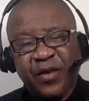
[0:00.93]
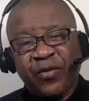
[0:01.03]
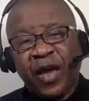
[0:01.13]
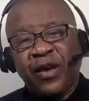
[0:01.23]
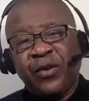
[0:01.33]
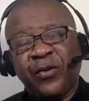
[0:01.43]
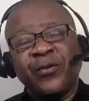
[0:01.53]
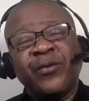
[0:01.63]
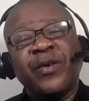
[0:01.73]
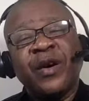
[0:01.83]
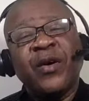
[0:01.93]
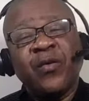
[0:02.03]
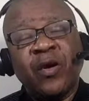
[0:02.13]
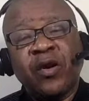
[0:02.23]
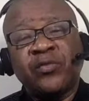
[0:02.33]
Thank you.
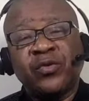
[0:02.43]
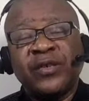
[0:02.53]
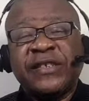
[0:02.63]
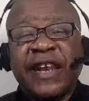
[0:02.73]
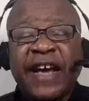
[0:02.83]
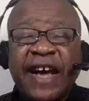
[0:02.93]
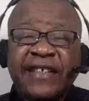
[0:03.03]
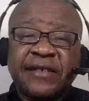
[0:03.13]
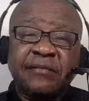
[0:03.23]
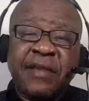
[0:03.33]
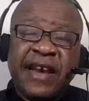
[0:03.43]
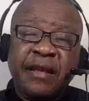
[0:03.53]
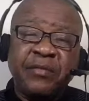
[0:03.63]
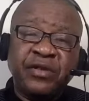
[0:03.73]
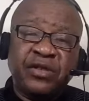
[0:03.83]
Welcome to this telecast. My
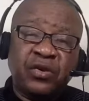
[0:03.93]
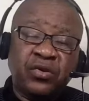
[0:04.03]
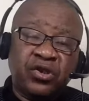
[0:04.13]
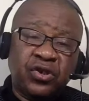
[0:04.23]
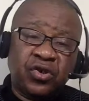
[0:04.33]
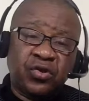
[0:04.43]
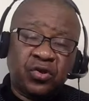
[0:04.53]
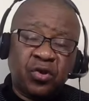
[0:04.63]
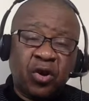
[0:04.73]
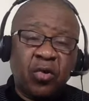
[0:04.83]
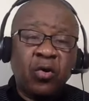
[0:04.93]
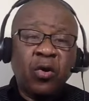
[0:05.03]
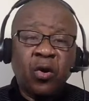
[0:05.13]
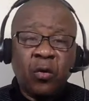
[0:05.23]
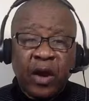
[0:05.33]
name is Coach George Onogo.
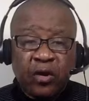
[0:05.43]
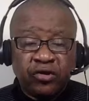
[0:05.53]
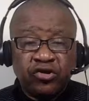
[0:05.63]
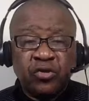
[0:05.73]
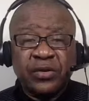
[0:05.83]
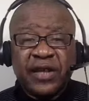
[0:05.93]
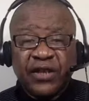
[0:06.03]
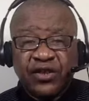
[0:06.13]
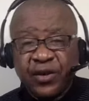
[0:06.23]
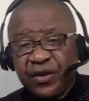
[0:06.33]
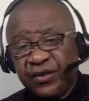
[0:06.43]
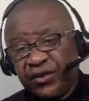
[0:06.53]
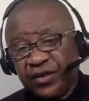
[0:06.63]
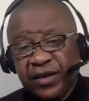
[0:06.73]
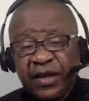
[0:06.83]
We are continuing with our
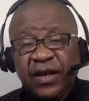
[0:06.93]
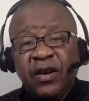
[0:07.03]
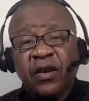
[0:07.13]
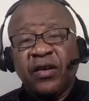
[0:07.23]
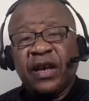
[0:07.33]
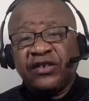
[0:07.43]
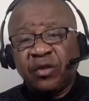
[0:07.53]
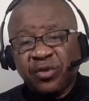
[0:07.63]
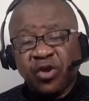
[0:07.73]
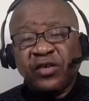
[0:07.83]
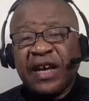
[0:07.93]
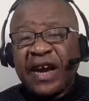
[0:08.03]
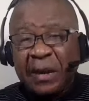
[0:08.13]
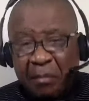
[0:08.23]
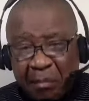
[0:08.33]
series on assumptions that
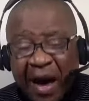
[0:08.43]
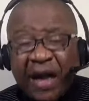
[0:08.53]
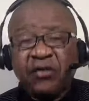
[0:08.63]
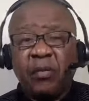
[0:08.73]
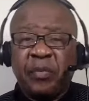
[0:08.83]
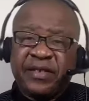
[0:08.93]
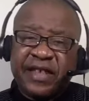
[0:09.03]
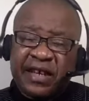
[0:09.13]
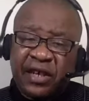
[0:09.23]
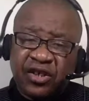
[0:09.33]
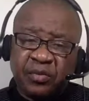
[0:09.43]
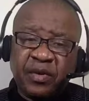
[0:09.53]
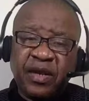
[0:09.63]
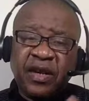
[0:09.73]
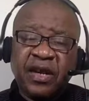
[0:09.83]
can mar your personal leadership.
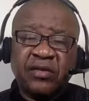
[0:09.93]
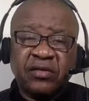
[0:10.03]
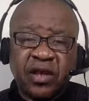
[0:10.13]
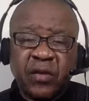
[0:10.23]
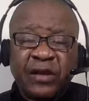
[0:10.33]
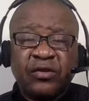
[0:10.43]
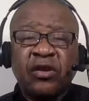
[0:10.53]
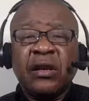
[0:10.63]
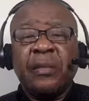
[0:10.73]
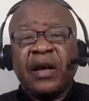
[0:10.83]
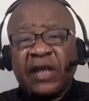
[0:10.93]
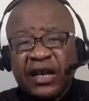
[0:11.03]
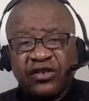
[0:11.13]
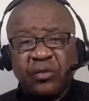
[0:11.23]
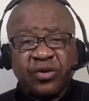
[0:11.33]
Today we are talking about
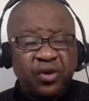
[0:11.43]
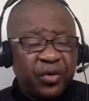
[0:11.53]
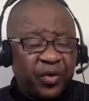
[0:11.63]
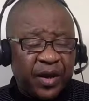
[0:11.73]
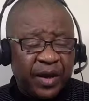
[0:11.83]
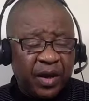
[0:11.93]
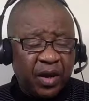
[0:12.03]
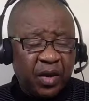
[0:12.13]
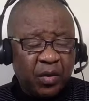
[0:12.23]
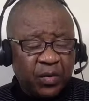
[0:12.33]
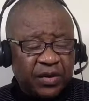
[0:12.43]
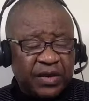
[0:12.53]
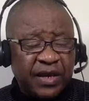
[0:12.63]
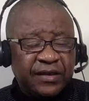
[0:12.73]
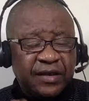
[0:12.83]
assumption 3, which
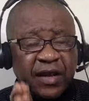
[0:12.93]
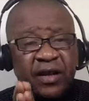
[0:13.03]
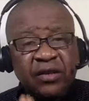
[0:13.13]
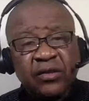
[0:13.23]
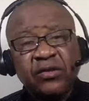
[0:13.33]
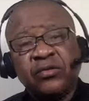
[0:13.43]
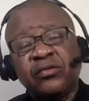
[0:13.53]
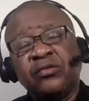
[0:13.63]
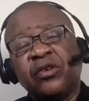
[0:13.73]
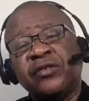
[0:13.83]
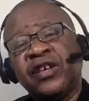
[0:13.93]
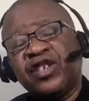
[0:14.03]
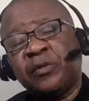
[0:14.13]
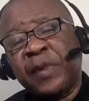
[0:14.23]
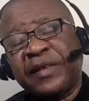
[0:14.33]
says, don't
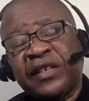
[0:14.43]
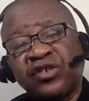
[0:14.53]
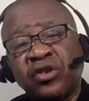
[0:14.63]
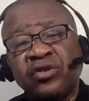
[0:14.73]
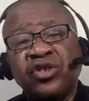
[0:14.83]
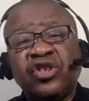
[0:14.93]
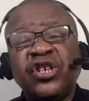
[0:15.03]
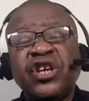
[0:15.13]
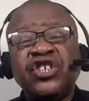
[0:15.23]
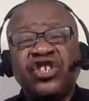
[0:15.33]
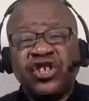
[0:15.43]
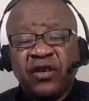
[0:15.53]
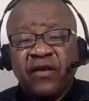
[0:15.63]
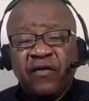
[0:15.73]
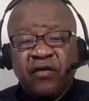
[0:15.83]
expect a sudden change
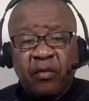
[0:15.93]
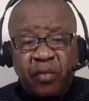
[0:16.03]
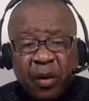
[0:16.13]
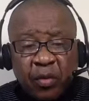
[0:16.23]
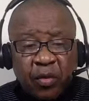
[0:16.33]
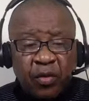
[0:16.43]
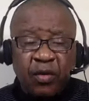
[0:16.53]
from people